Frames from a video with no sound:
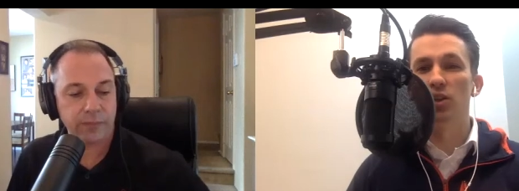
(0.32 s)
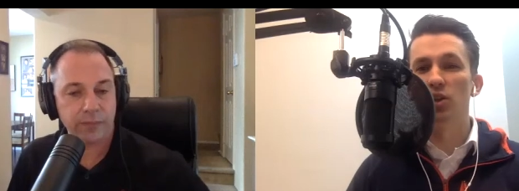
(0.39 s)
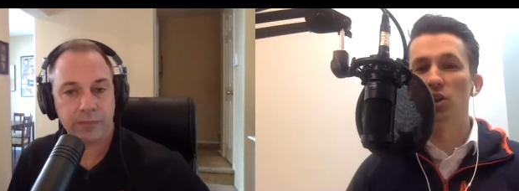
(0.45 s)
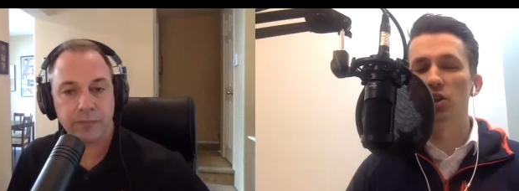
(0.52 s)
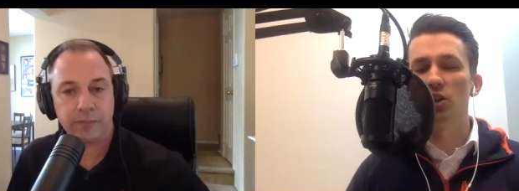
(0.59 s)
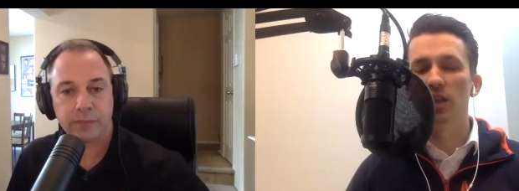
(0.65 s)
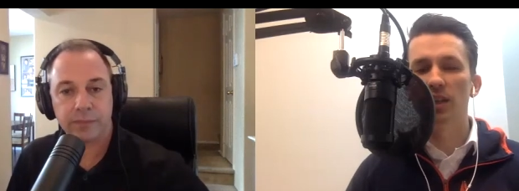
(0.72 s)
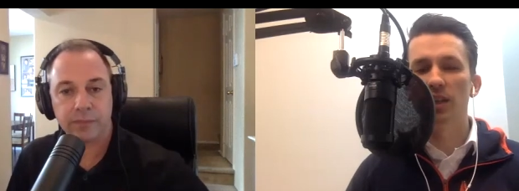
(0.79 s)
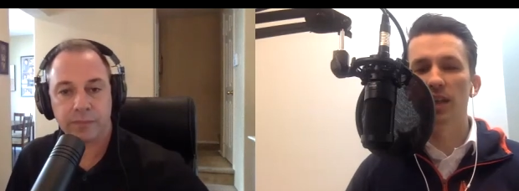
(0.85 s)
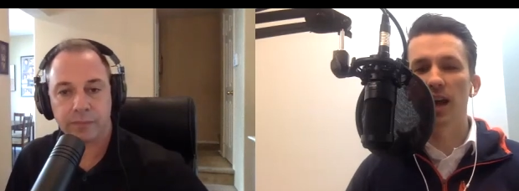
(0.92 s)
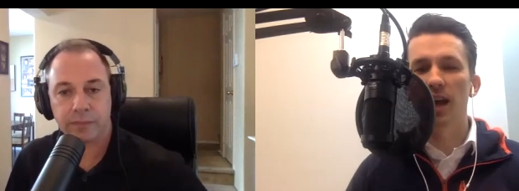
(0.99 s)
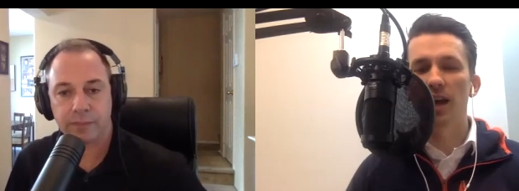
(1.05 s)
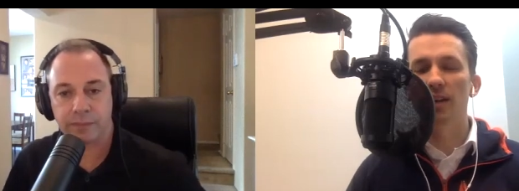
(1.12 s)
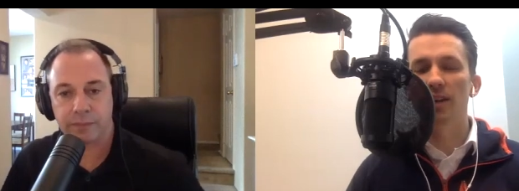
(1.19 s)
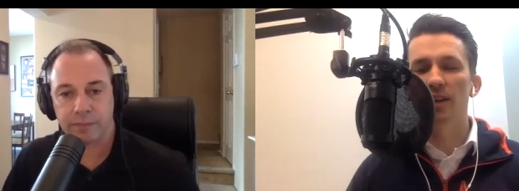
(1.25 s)
Speaker 1: Just like
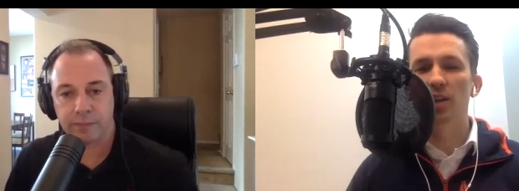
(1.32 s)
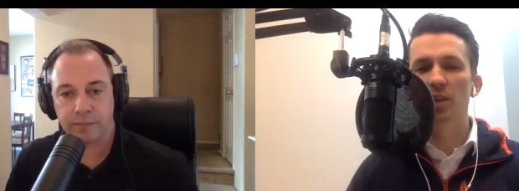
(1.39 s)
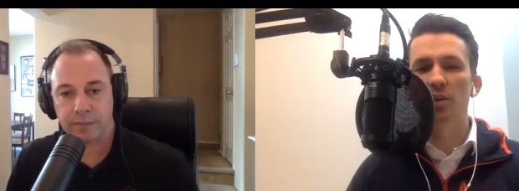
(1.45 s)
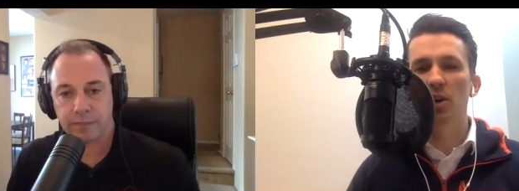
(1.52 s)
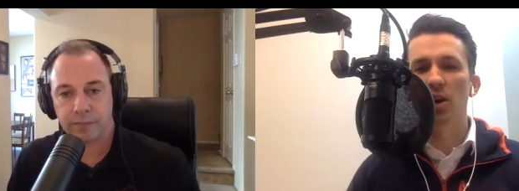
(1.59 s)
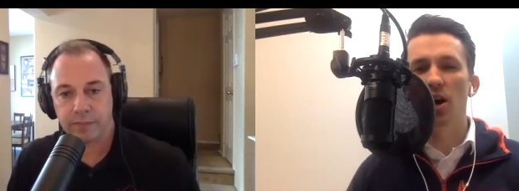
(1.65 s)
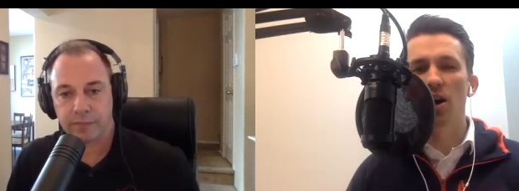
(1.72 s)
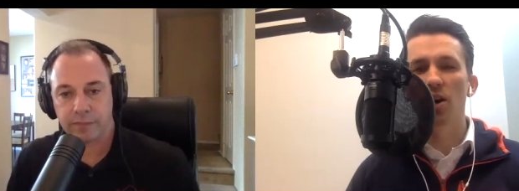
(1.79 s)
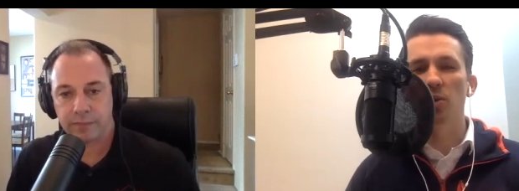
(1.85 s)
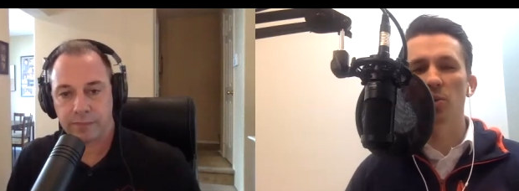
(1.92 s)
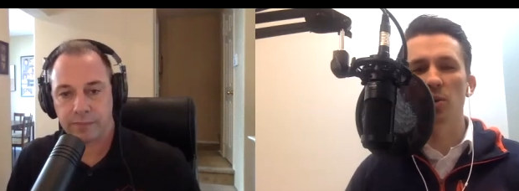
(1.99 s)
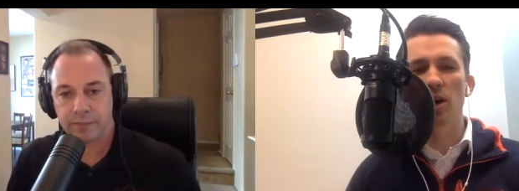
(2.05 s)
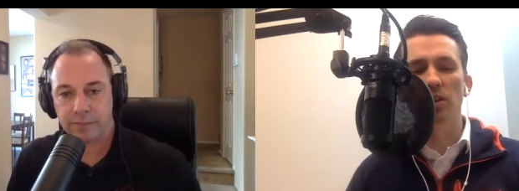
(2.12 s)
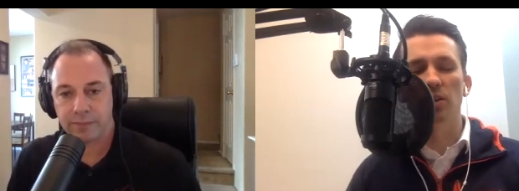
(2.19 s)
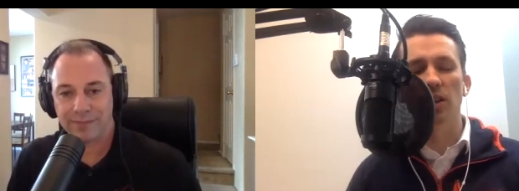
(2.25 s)
that, here we are.
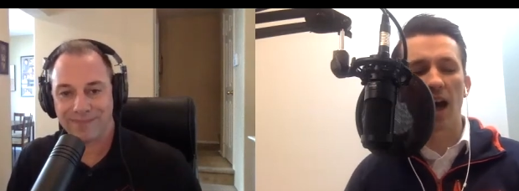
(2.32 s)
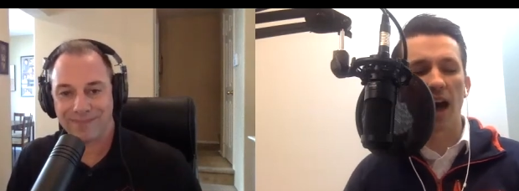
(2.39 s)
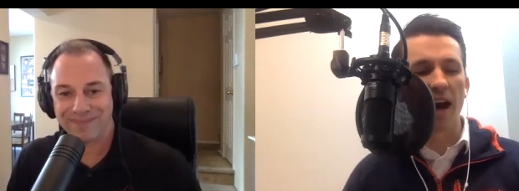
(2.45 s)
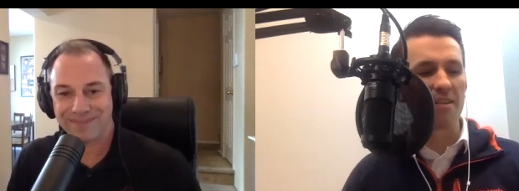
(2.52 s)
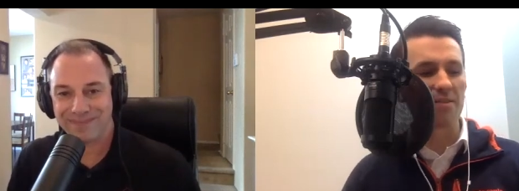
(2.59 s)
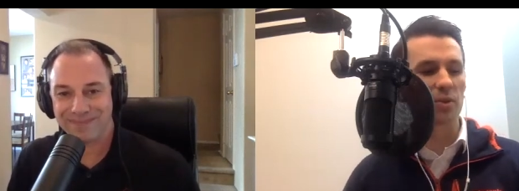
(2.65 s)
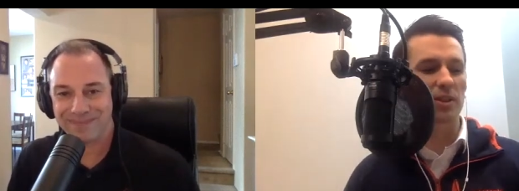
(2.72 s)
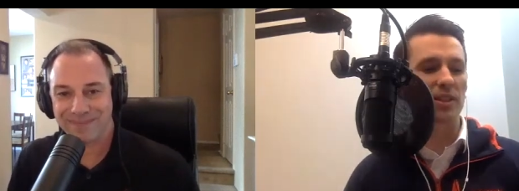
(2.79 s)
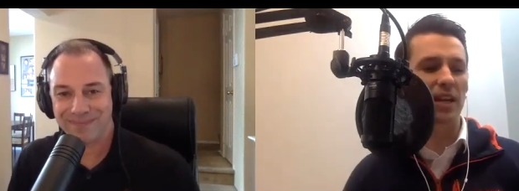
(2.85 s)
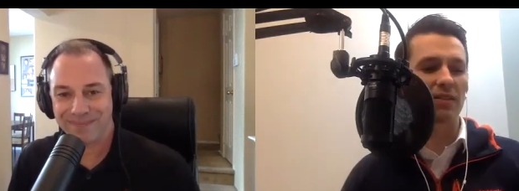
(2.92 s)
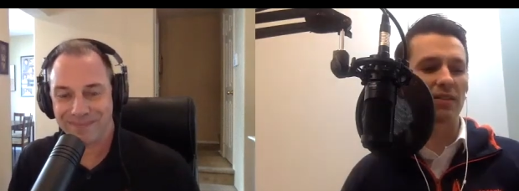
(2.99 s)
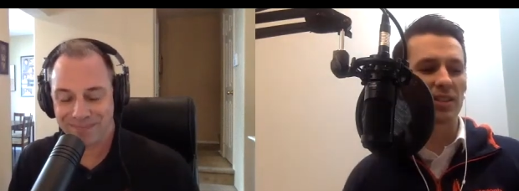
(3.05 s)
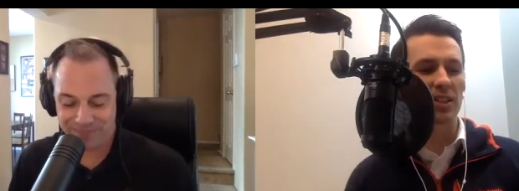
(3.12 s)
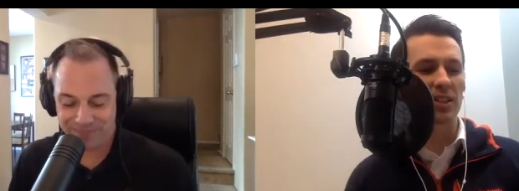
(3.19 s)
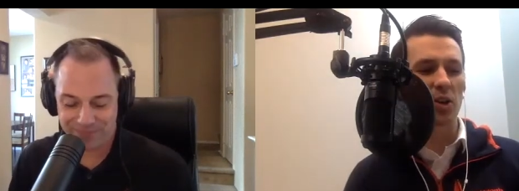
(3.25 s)
We are live with
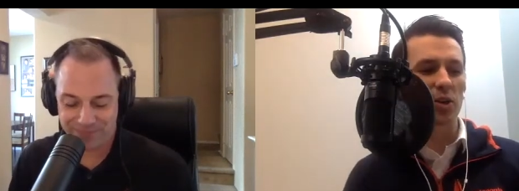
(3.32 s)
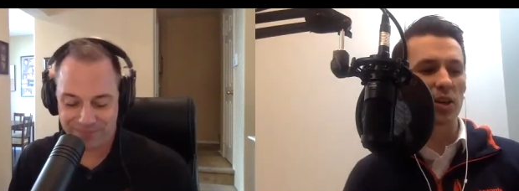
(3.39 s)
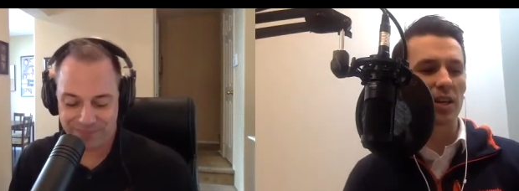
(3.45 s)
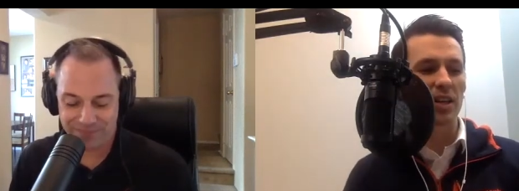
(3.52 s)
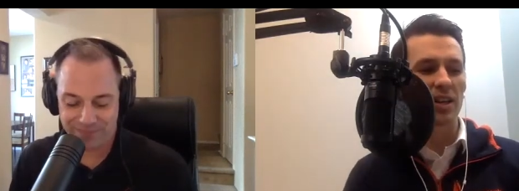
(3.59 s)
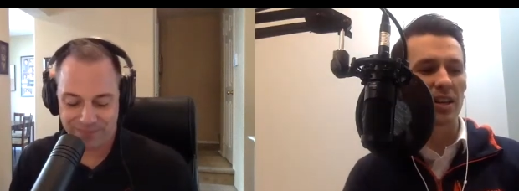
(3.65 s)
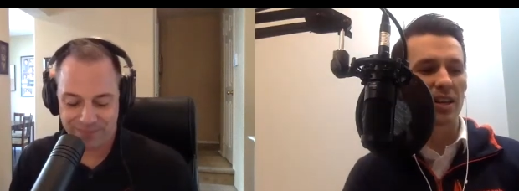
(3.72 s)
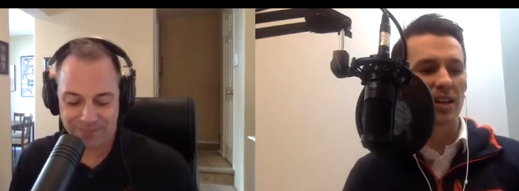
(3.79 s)
David Sidoni.